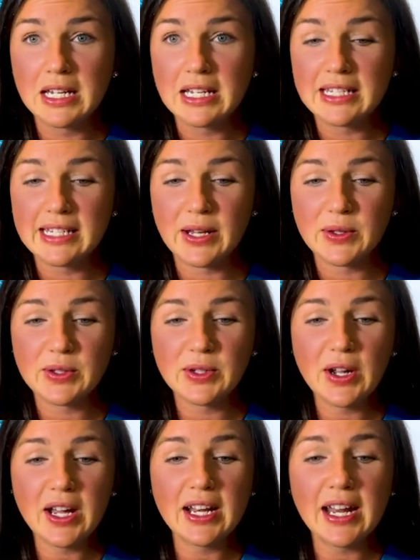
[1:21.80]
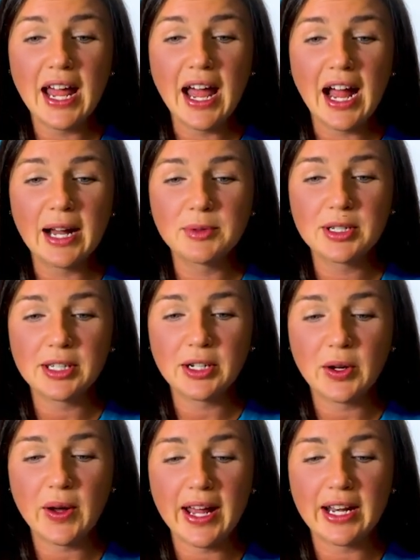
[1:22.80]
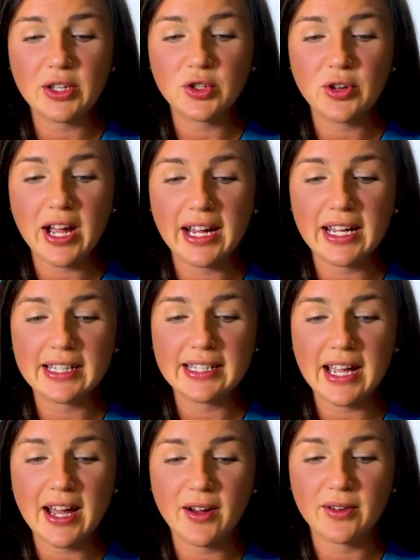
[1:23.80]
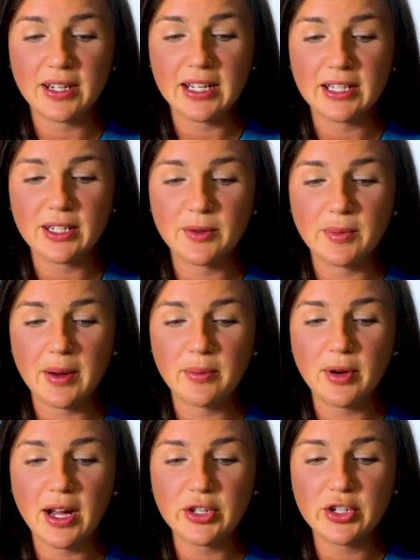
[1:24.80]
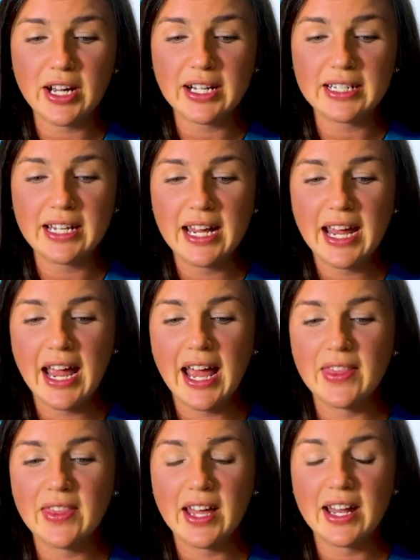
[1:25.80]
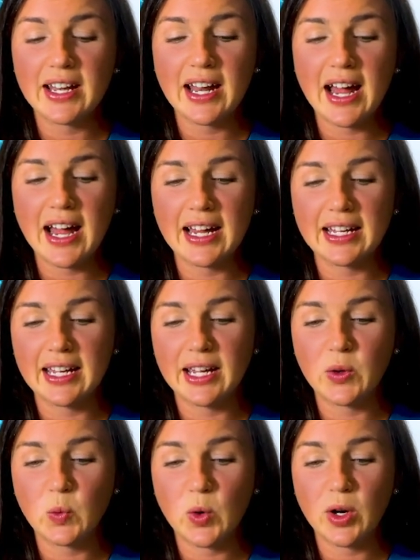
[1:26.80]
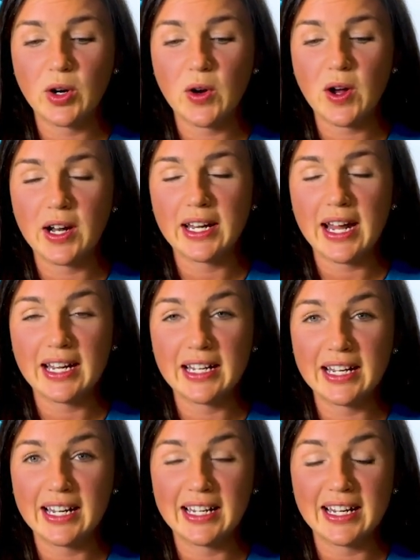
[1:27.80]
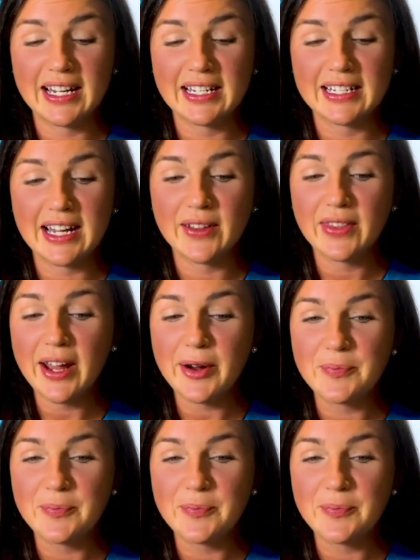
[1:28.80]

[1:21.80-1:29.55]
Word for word: Sounds good. I'm just gonna go ahead and drag it down into my project and then I can work on editing it down there.